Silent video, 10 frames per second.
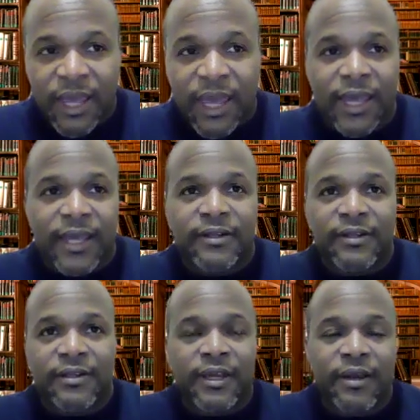
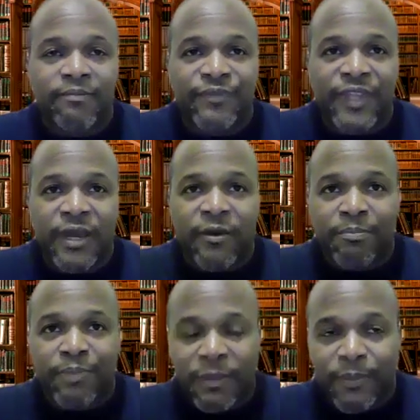And there are
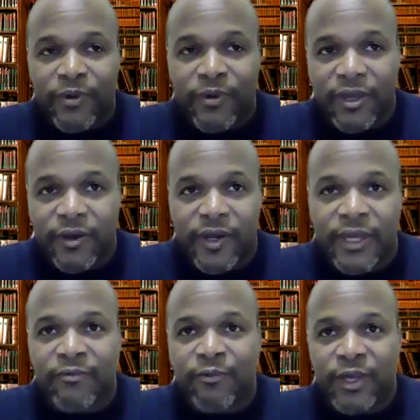people here
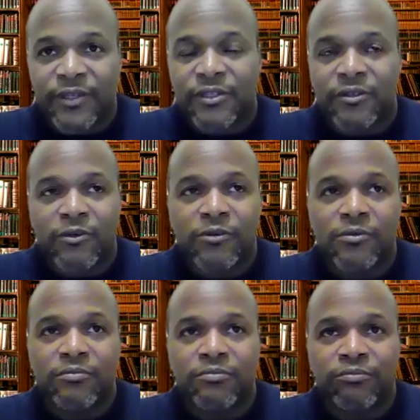in Renton
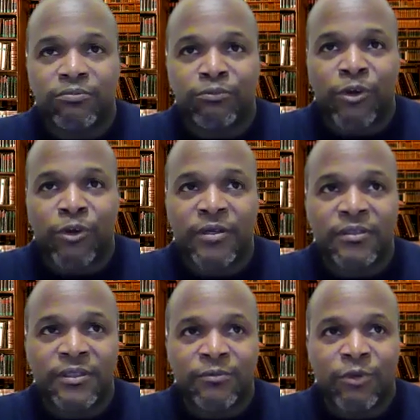who were
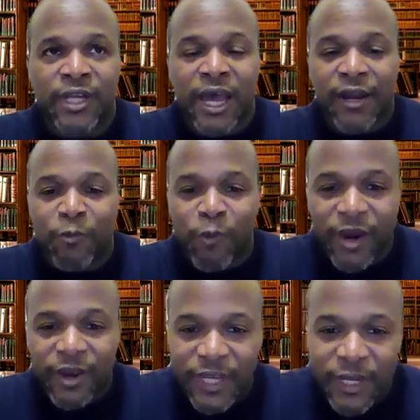not
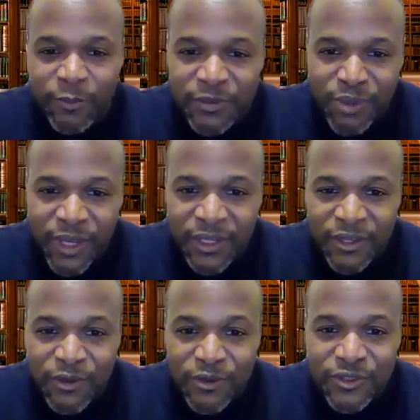aware that it was being
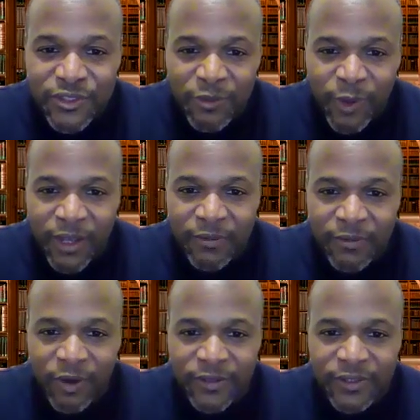used the way it
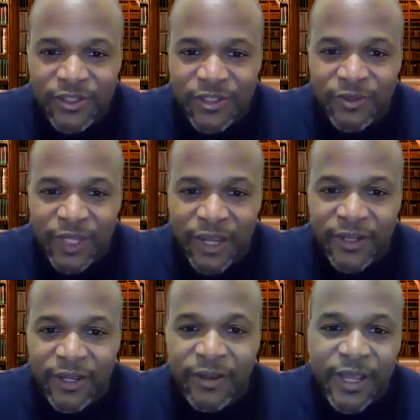was. And so now
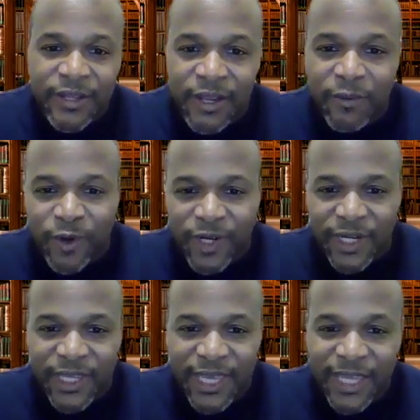they're wanting
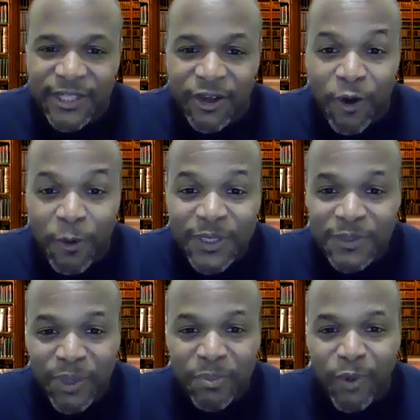to kick the
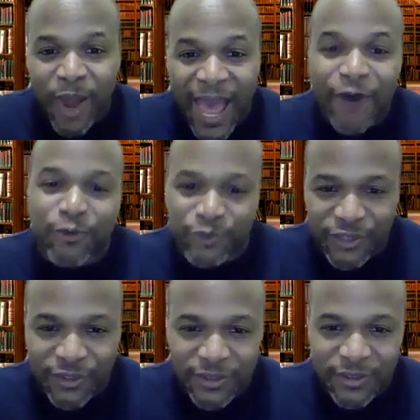homeless people out